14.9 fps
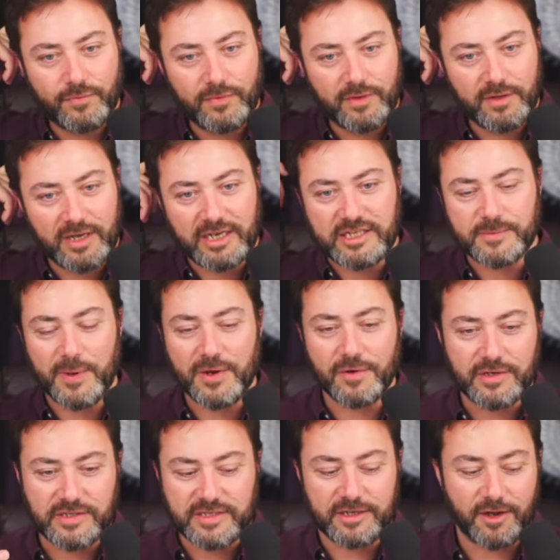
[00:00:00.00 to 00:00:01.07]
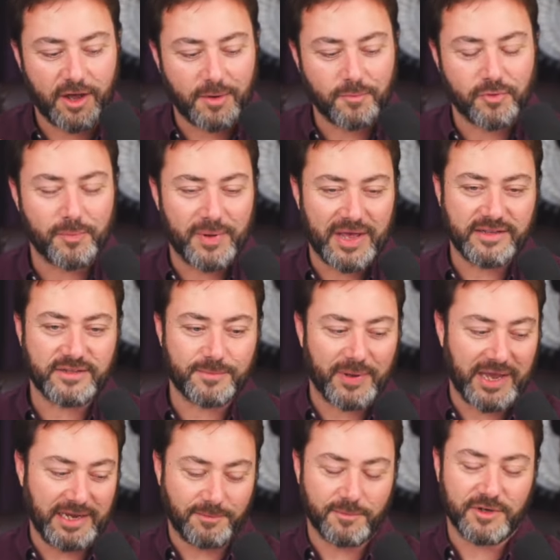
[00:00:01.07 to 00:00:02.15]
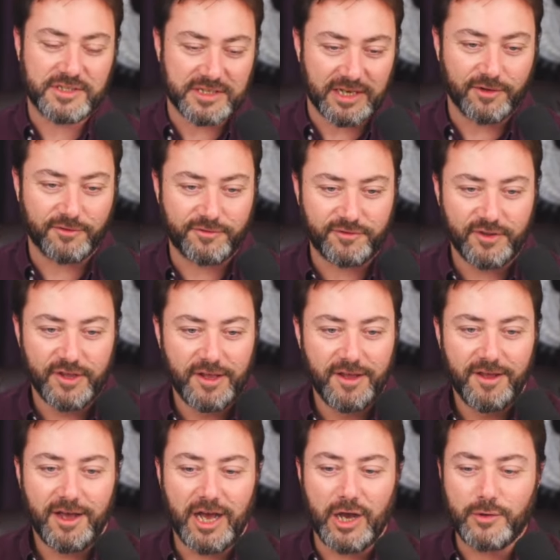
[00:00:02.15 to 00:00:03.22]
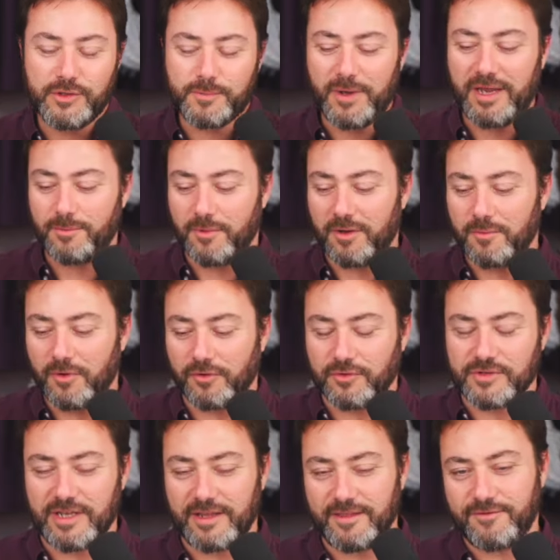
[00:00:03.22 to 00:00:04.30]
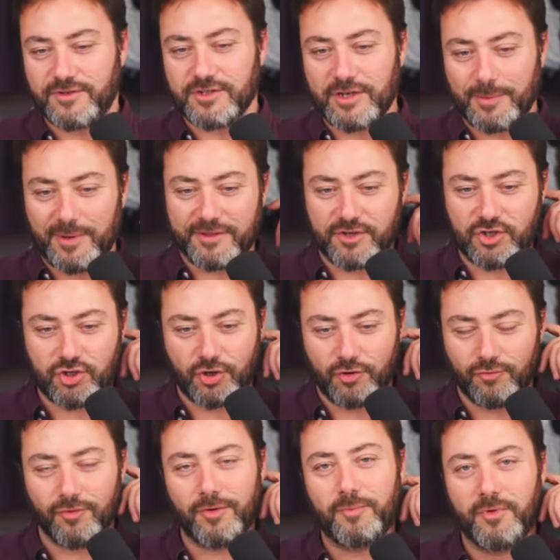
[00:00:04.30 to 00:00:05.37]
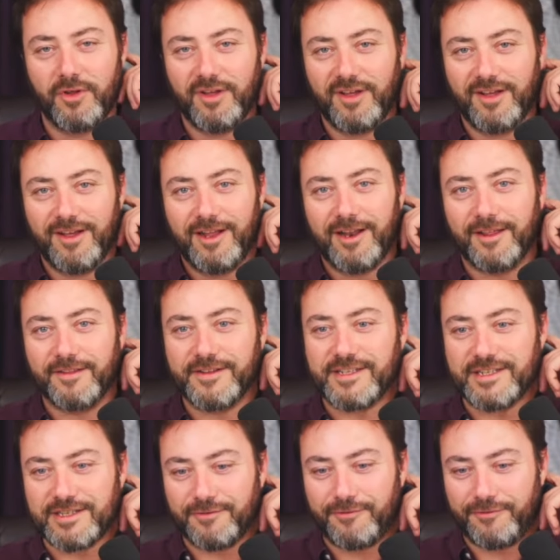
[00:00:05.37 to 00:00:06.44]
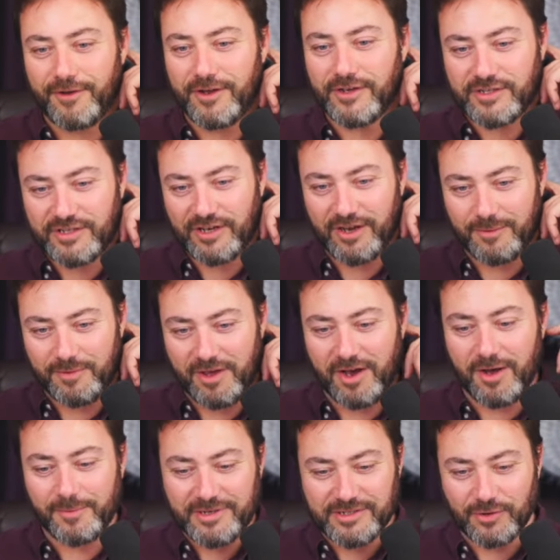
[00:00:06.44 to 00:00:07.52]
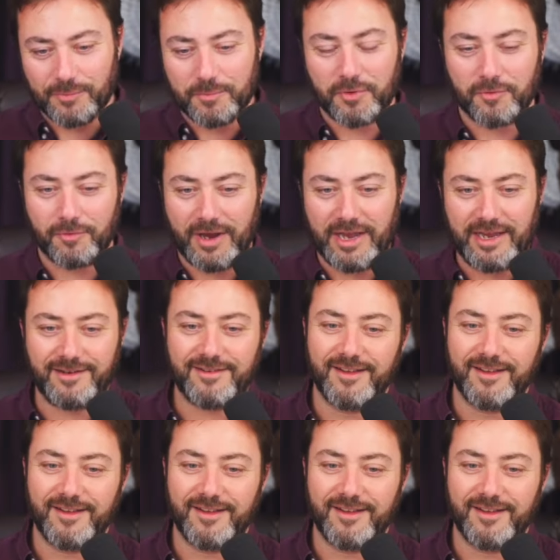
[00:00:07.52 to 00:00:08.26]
experience than I'm prepared to paint myself. I always paint my models like they've just come out of the showroom. Like this is the first time the army's on parade.